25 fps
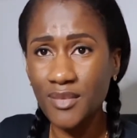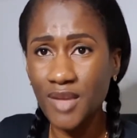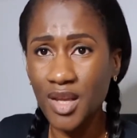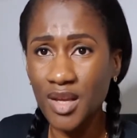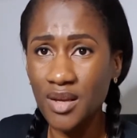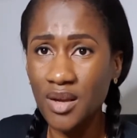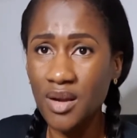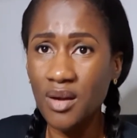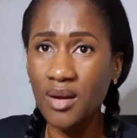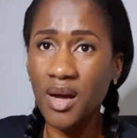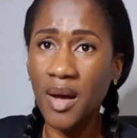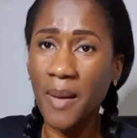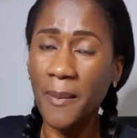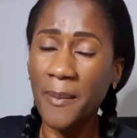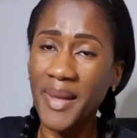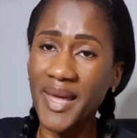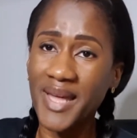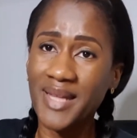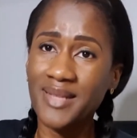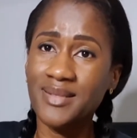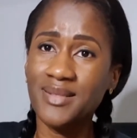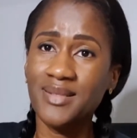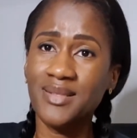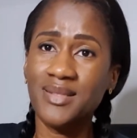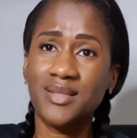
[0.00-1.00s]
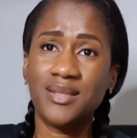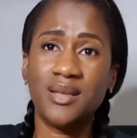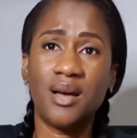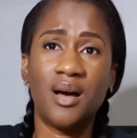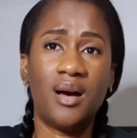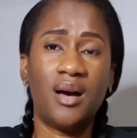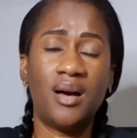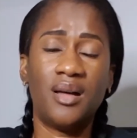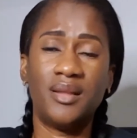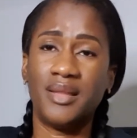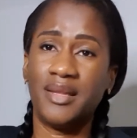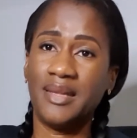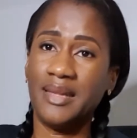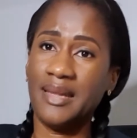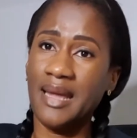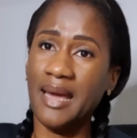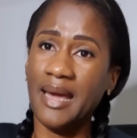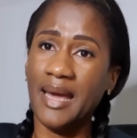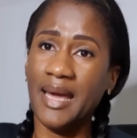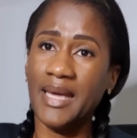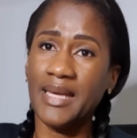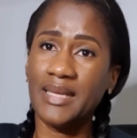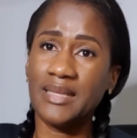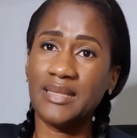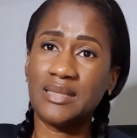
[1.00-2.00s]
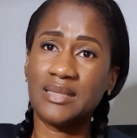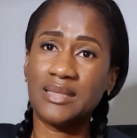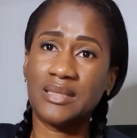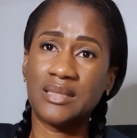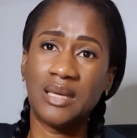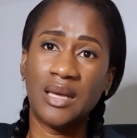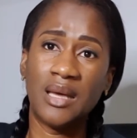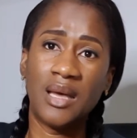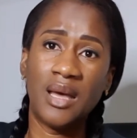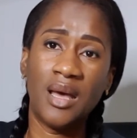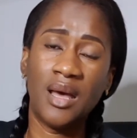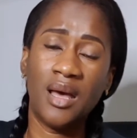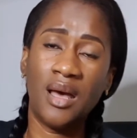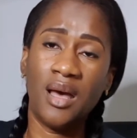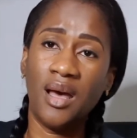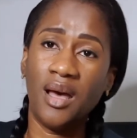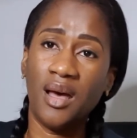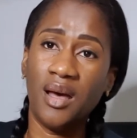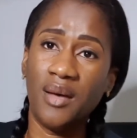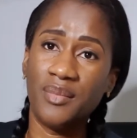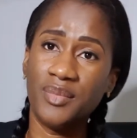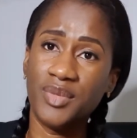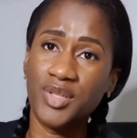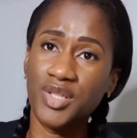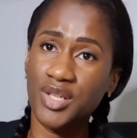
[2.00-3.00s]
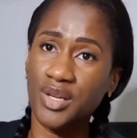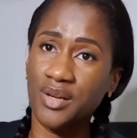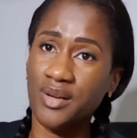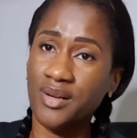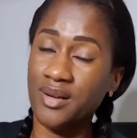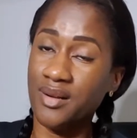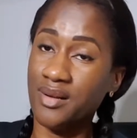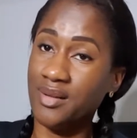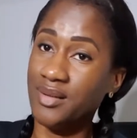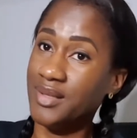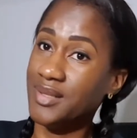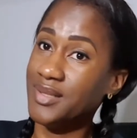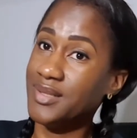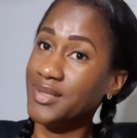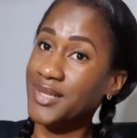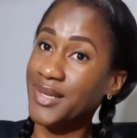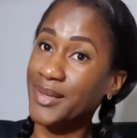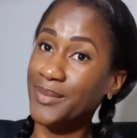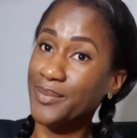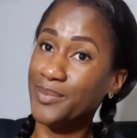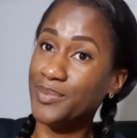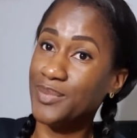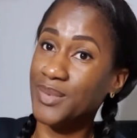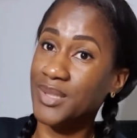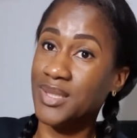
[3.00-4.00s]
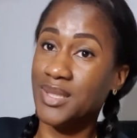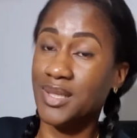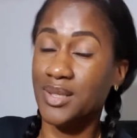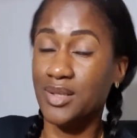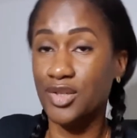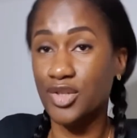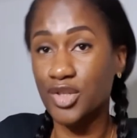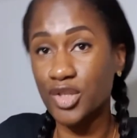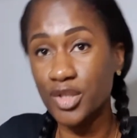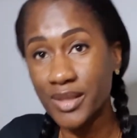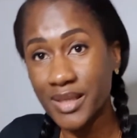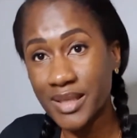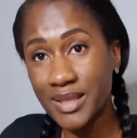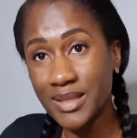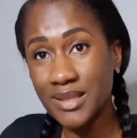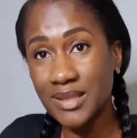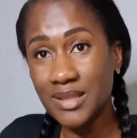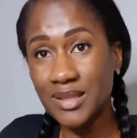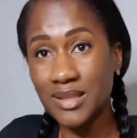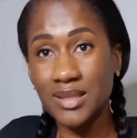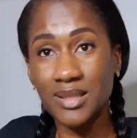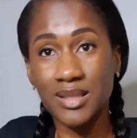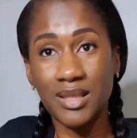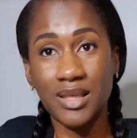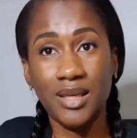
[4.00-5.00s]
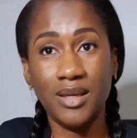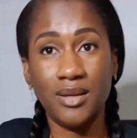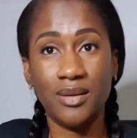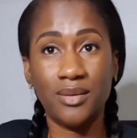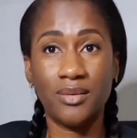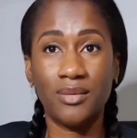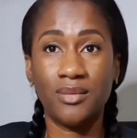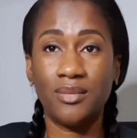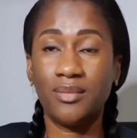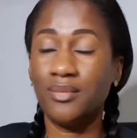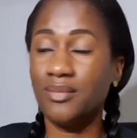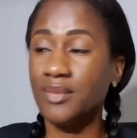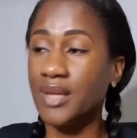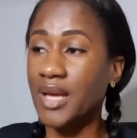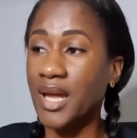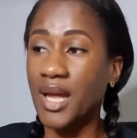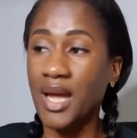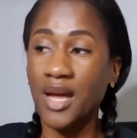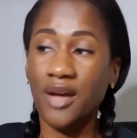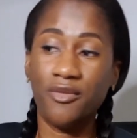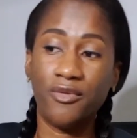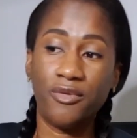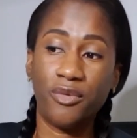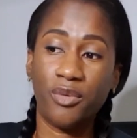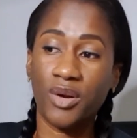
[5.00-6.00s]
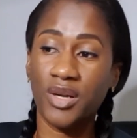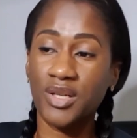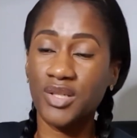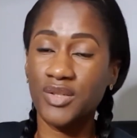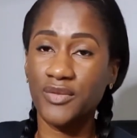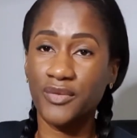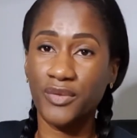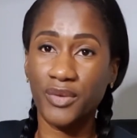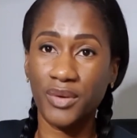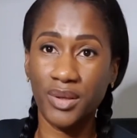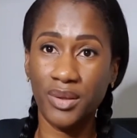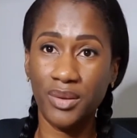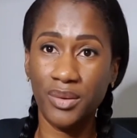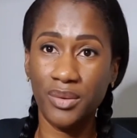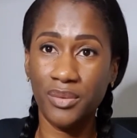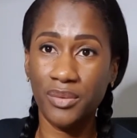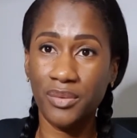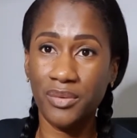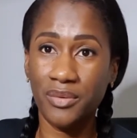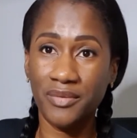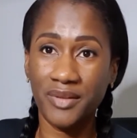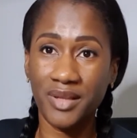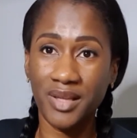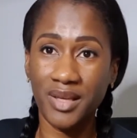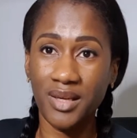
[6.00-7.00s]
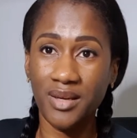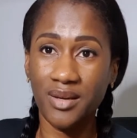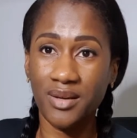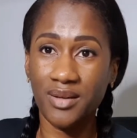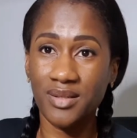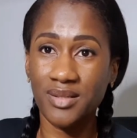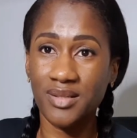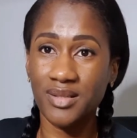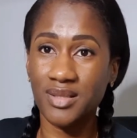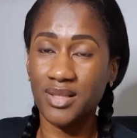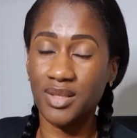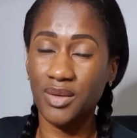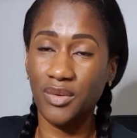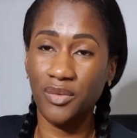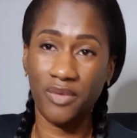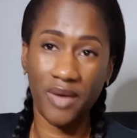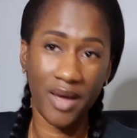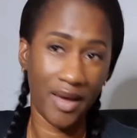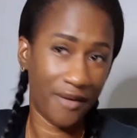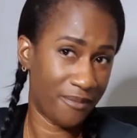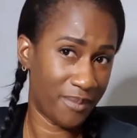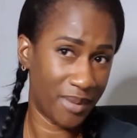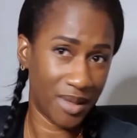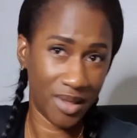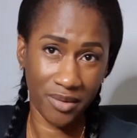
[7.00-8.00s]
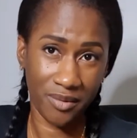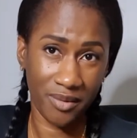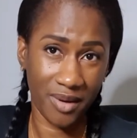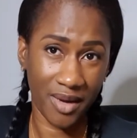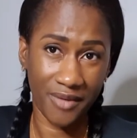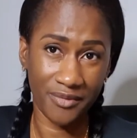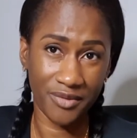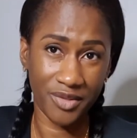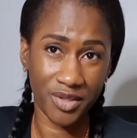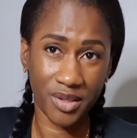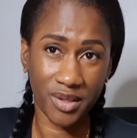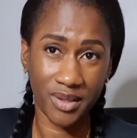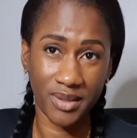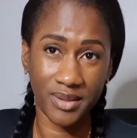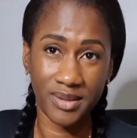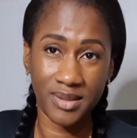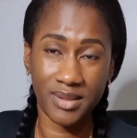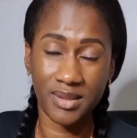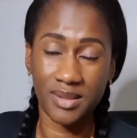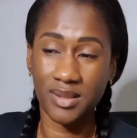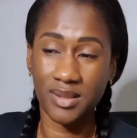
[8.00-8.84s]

your comments, all the likes, sharing all the tips and tricks, that have worked for you over the years. You have been crafters.